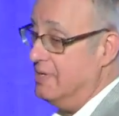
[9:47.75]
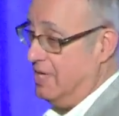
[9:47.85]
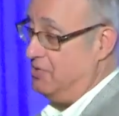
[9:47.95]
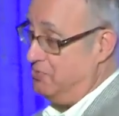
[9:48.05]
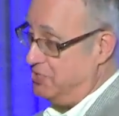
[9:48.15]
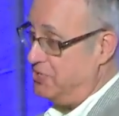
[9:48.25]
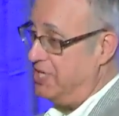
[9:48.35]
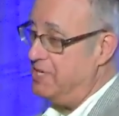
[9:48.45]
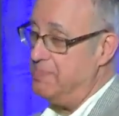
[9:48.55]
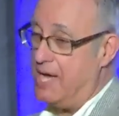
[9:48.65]
and you should
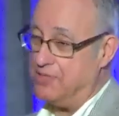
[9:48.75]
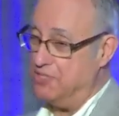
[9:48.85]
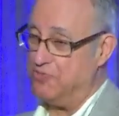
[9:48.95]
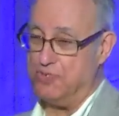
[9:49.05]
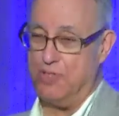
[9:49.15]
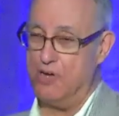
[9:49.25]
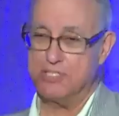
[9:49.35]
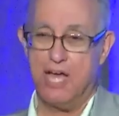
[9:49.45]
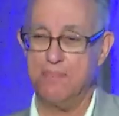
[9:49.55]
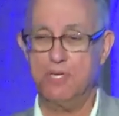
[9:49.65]
think about this for a long
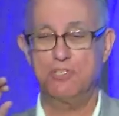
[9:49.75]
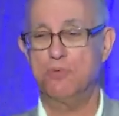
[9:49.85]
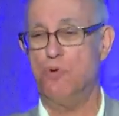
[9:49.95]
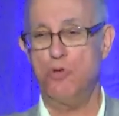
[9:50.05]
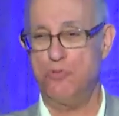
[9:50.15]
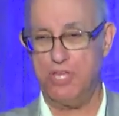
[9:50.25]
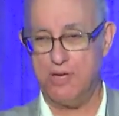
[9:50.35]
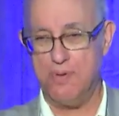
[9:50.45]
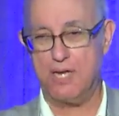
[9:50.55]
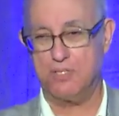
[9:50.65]
time because the more you think
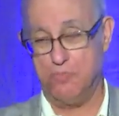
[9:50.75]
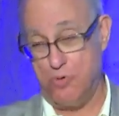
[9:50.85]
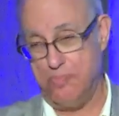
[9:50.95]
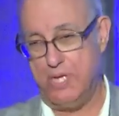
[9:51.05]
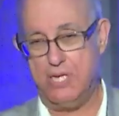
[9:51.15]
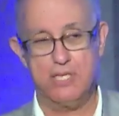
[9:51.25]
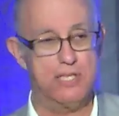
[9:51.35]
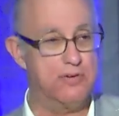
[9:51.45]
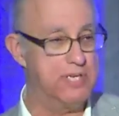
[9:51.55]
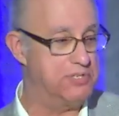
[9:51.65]
about it, the more meaning
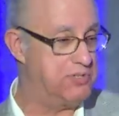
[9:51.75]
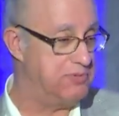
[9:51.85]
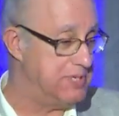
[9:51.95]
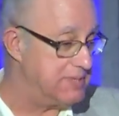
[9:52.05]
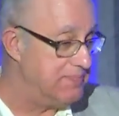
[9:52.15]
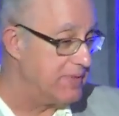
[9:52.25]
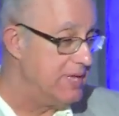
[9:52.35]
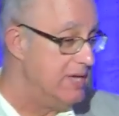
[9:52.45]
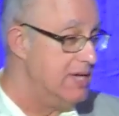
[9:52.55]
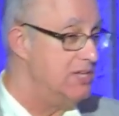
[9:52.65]
there is to it.
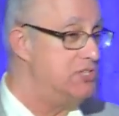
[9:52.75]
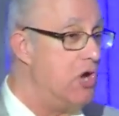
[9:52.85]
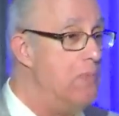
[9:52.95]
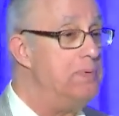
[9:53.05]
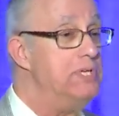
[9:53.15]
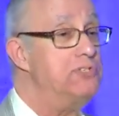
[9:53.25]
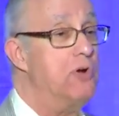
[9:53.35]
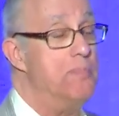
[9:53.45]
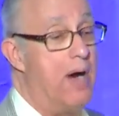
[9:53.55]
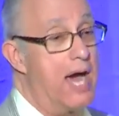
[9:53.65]
Don't be
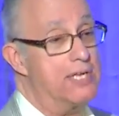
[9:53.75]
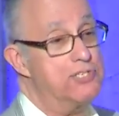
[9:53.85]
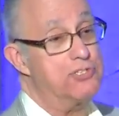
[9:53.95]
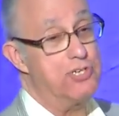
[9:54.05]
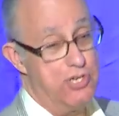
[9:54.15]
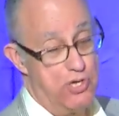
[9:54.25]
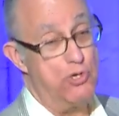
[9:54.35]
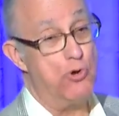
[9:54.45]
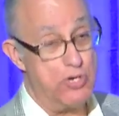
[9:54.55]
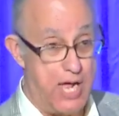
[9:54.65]
so modest,
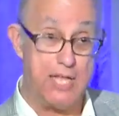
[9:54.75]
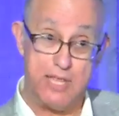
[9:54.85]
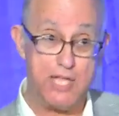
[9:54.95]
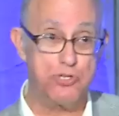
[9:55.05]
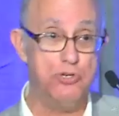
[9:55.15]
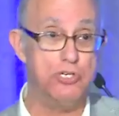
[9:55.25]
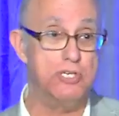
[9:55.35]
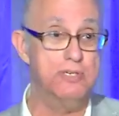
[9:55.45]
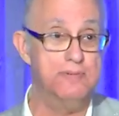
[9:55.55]
you're not that good.